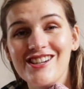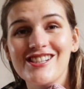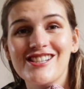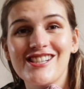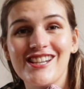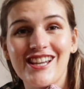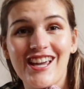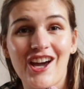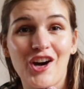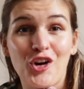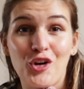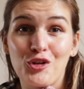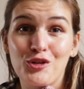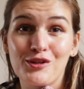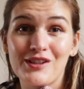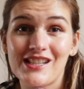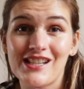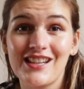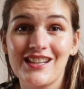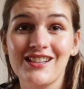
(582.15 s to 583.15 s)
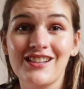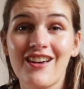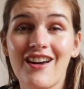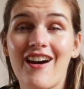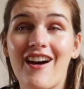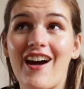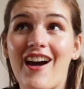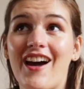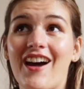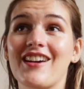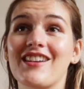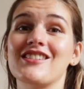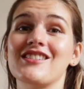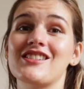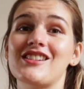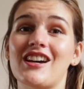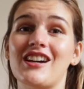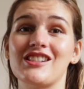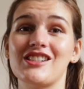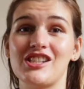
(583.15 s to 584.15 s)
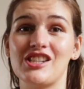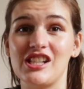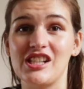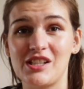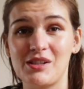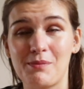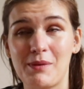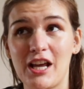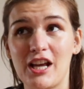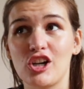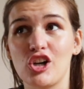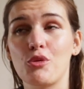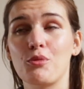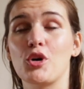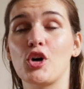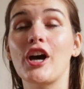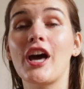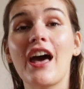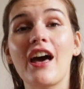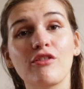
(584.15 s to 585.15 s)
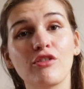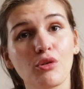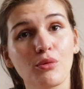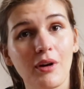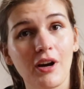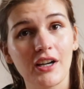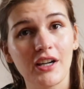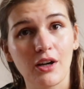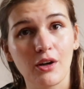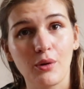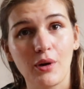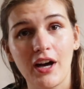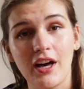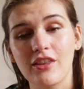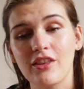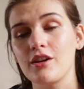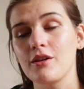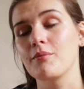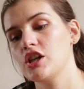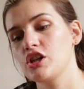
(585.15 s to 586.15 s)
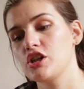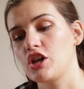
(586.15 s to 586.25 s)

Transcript: to get holes in, and I just need to be a lot more careful when I wear them.